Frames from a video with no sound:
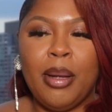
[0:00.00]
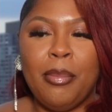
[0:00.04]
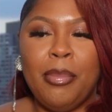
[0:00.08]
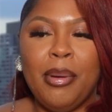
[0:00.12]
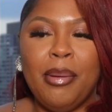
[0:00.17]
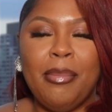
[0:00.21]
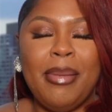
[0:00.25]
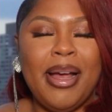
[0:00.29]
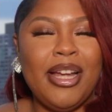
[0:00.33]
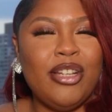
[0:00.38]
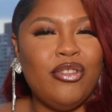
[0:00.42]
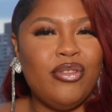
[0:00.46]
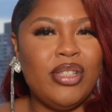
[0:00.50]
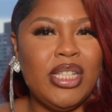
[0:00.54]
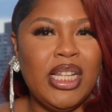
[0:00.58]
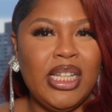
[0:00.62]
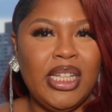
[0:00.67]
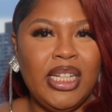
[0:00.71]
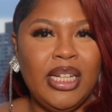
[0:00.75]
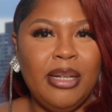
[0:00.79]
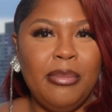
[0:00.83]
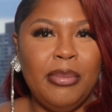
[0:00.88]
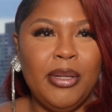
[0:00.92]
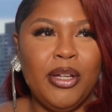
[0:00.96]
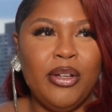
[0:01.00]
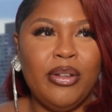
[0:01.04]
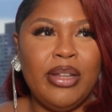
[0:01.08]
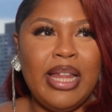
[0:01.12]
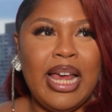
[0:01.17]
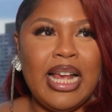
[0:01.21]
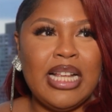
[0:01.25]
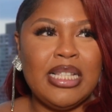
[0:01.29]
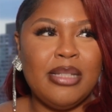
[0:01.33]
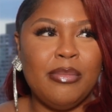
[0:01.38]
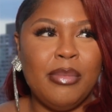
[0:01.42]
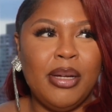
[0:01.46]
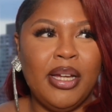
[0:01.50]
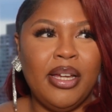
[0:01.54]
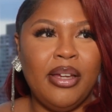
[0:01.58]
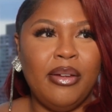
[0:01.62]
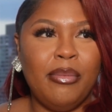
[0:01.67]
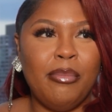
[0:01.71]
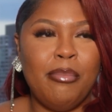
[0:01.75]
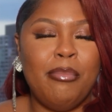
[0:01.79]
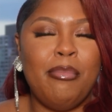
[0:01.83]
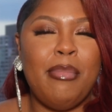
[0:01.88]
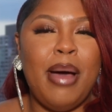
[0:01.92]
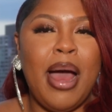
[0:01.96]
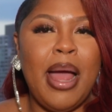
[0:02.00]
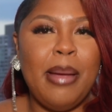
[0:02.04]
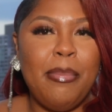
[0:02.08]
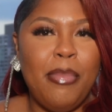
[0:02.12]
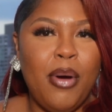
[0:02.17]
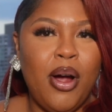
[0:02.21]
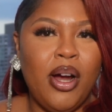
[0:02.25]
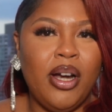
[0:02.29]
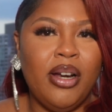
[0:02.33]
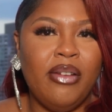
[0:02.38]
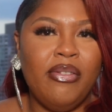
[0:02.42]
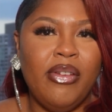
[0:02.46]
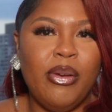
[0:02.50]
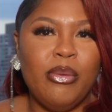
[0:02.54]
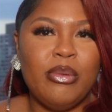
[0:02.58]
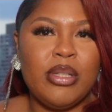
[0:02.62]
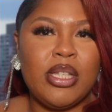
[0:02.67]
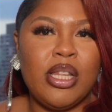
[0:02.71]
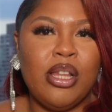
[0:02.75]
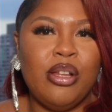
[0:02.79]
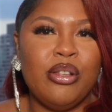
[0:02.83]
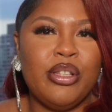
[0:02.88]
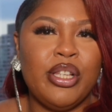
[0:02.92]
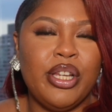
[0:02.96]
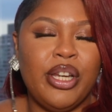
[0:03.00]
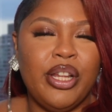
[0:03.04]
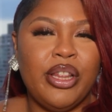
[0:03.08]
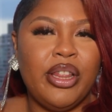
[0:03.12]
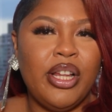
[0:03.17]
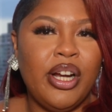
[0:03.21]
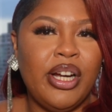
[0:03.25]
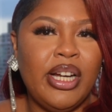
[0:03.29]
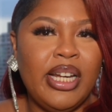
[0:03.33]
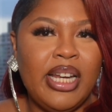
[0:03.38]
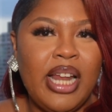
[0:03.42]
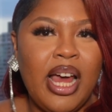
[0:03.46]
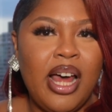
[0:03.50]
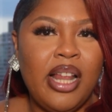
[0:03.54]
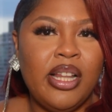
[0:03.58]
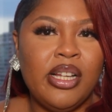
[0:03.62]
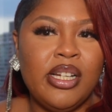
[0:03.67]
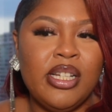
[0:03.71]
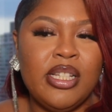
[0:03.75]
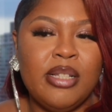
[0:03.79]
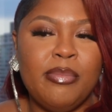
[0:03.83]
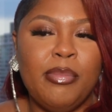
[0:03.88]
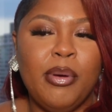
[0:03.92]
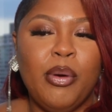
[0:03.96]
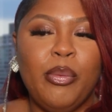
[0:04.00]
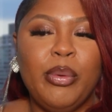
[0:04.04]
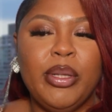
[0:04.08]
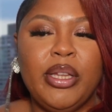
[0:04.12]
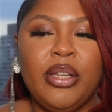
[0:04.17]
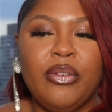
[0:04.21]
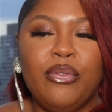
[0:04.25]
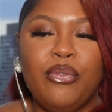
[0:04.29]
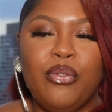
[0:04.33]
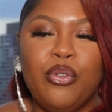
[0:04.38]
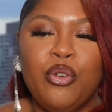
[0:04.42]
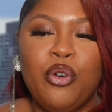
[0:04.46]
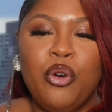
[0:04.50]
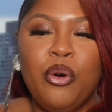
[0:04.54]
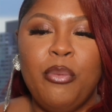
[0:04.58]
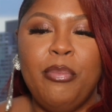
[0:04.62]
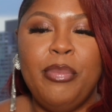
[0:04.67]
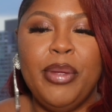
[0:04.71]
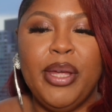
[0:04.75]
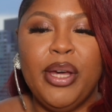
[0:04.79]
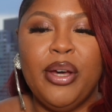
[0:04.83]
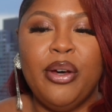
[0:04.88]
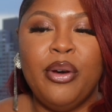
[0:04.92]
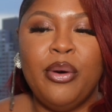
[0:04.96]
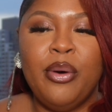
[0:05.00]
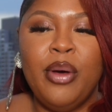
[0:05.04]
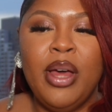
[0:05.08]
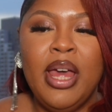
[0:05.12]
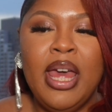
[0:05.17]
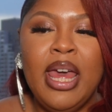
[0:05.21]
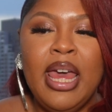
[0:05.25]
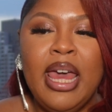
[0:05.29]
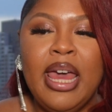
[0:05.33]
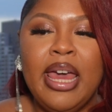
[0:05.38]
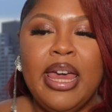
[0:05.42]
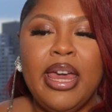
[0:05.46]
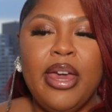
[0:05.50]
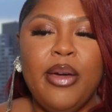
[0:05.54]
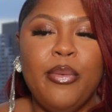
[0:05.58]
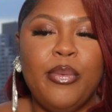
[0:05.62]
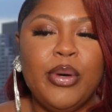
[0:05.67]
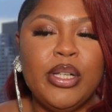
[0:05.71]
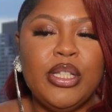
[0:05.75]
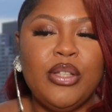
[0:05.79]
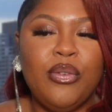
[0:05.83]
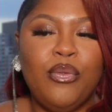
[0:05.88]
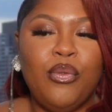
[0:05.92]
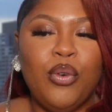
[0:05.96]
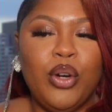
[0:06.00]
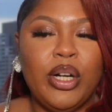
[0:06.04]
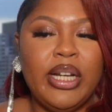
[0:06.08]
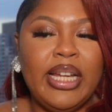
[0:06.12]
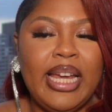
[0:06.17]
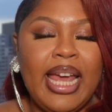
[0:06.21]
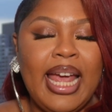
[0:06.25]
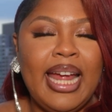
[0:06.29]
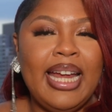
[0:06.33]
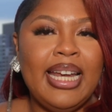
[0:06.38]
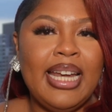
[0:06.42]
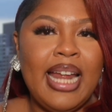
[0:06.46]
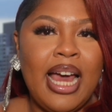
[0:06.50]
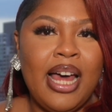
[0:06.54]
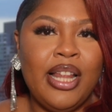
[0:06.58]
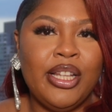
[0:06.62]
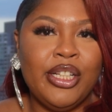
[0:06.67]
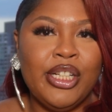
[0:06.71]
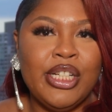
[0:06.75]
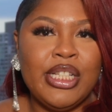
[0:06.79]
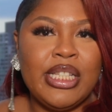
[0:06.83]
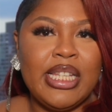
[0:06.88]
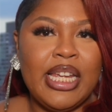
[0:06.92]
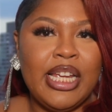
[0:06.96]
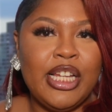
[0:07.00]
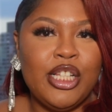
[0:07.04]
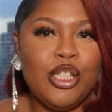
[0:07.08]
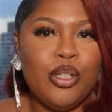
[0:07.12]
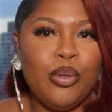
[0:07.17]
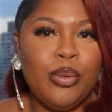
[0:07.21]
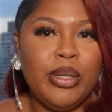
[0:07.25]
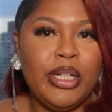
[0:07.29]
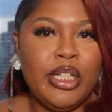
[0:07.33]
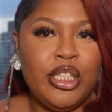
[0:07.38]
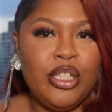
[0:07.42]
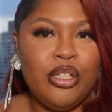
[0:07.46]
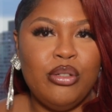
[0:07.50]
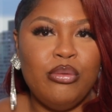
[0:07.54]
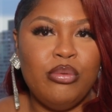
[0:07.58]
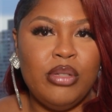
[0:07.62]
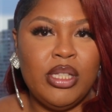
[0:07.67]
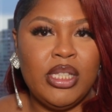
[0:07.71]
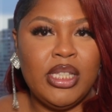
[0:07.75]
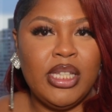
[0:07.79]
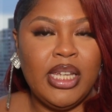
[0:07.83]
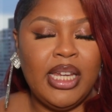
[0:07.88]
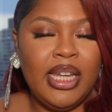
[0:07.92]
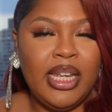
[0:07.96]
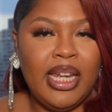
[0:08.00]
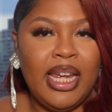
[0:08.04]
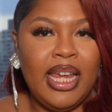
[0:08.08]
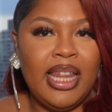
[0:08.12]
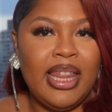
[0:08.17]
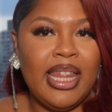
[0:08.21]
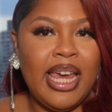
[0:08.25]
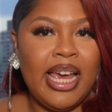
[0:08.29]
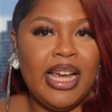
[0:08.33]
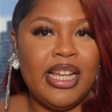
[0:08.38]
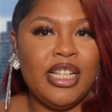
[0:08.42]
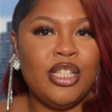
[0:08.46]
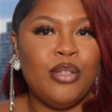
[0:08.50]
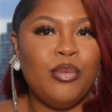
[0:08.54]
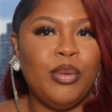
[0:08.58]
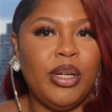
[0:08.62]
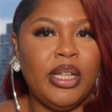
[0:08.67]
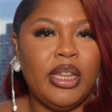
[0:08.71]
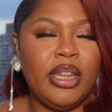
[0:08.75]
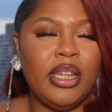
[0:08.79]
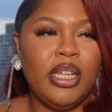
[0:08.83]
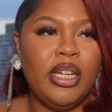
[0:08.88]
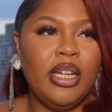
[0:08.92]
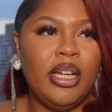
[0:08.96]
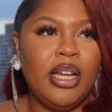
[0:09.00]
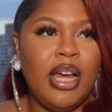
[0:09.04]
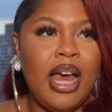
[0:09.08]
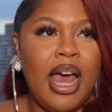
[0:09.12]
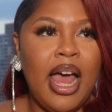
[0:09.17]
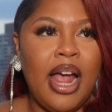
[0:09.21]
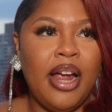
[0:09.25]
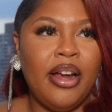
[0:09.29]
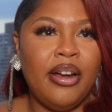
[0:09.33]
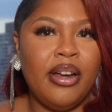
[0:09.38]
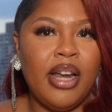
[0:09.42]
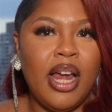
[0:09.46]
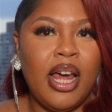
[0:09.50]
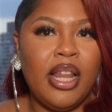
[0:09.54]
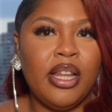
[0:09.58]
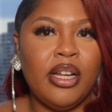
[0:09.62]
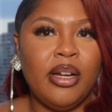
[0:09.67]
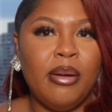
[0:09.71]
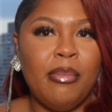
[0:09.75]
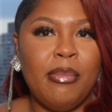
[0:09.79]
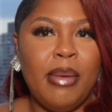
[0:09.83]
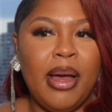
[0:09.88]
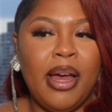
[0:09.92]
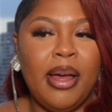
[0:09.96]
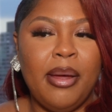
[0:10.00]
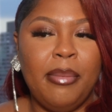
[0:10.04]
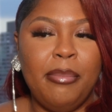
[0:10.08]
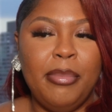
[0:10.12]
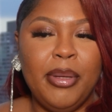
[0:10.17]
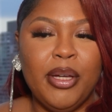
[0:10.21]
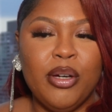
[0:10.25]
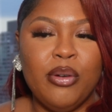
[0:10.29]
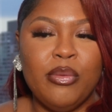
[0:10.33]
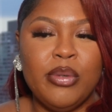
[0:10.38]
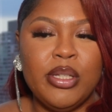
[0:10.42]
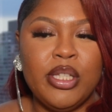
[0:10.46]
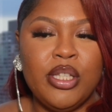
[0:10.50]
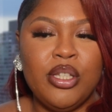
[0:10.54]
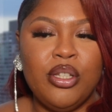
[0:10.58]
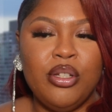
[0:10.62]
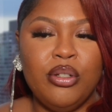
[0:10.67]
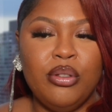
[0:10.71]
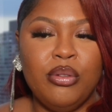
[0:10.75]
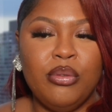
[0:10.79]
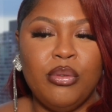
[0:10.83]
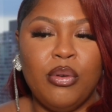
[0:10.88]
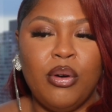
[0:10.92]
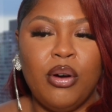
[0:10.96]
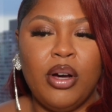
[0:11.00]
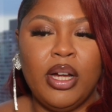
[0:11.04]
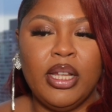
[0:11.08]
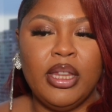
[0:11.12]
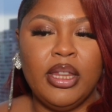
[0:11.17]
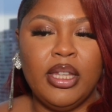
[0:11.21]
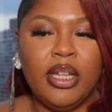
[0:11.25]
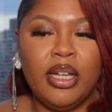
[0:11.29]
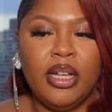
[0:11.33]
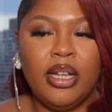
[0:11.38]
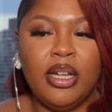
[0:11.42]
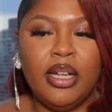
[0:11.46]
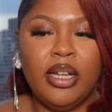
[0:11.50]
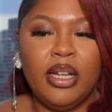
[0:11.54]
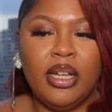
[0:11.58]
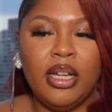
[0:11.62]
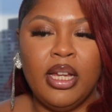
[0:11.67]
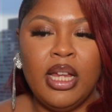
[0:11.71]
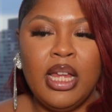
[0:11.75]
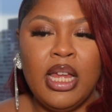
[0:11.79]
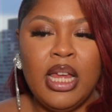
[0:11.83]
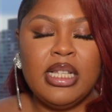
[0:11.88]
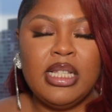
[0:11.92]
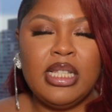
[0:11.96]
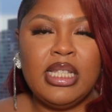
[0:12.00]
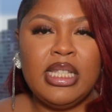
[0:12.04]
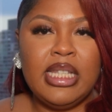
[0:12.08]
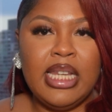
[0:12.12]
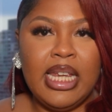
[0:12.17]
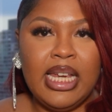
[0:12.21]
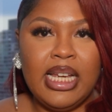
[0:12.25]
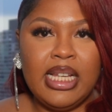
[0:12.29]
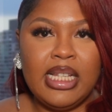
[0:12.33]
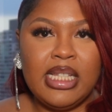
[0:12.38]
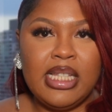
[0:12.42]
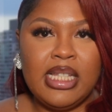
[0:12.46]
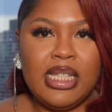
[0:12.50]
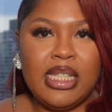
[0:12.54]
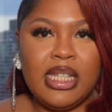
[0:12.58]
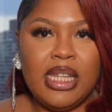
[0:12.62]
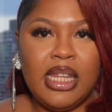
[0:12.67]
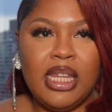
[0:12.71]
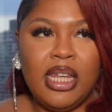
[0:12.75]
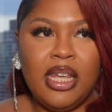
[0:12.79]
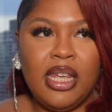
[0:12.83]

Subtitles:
But my utility bill last month, my part of it was closer to $30, but with the full bill, it was $48.22, and that is with the higher dollar. My bill was due on the 6th.